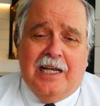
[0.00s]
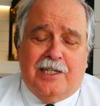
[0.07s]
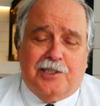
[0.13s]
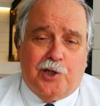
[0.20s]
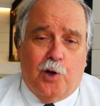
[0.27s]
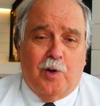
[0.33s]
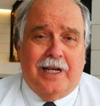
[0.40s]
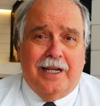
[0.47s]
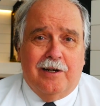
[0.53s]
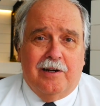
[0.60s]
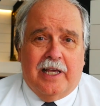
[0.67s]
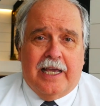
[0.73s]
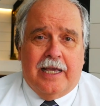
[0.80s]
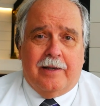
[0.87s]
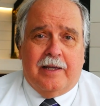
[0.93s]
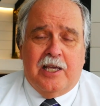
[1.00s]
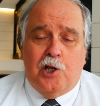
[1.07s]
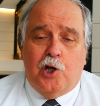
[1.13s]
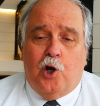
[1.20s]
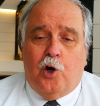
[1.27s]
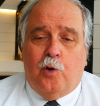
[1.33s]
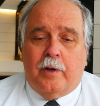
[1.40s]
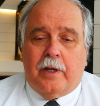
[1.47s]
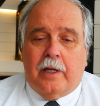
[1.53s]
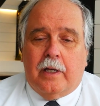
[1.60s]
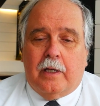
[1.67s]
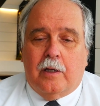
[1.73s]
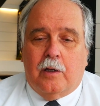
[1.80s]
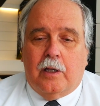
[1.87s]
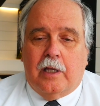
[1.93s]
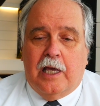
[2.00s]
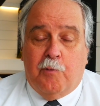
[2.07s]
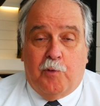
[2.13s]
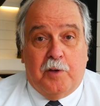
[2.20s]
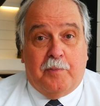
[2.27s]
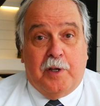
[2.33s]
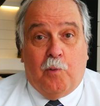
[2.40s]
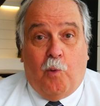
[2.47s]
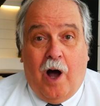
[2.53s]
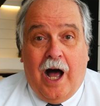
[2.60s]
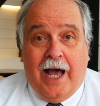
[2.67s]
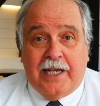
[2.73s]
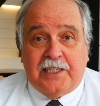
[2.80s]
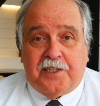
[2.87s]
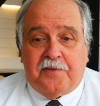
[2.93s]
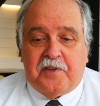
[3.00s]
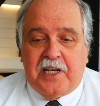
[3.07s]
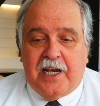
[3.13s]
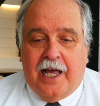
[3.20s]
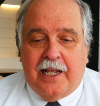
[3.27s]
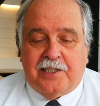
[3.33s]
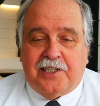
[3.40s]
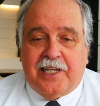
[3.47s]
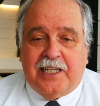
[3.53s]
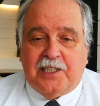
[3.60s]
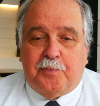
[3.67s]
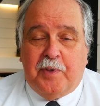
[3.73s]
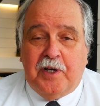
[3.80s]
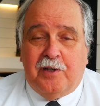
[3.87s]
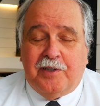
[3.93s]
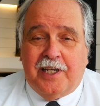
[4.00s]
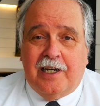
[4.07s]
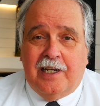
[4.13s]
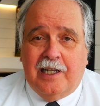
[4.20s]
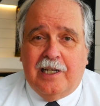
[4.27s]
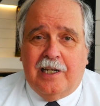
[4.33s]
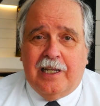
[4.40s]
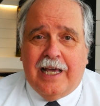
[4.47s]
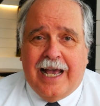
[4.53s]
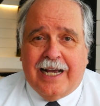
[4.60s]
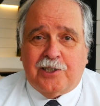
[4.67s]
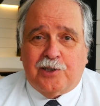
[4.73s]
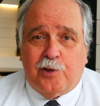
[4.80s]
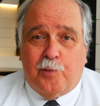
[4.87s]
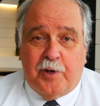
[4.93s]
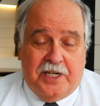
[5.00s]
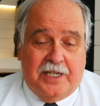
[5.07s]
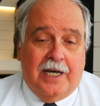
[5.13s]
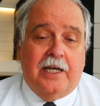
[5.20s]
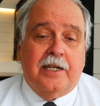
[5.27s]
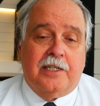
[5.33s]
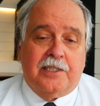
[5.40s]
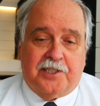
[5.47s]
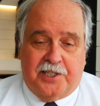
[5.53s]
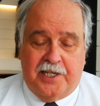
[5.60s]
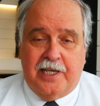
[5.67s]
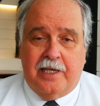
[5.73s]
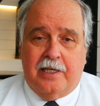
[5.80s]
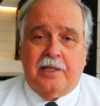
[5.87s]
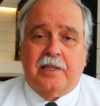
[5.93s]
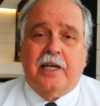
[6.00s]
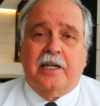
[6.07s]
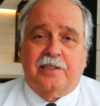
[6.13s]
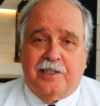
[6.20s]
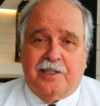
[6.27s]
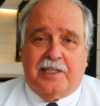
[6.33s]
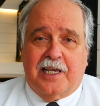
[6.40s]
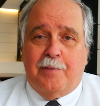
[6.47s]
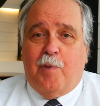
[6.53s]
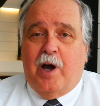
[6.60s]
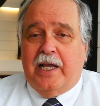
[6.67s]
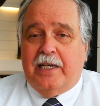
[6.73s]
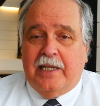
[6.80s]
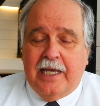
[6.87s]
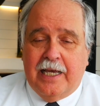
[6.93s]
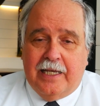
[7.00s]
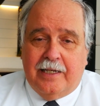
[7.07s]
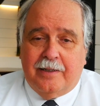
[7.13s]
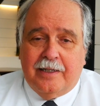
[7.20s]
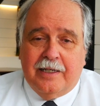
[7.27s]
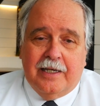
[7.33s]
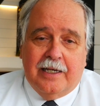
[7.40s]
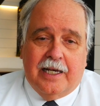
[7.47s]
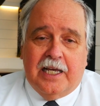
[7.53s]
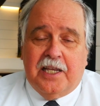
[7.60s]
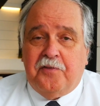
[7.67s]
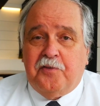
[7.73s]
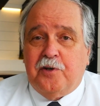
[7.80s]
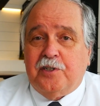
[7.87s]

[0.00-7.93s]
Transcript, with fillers: So clearly, you know, it would be wise if the United States built in a little extra redundancy in things that they might need. And if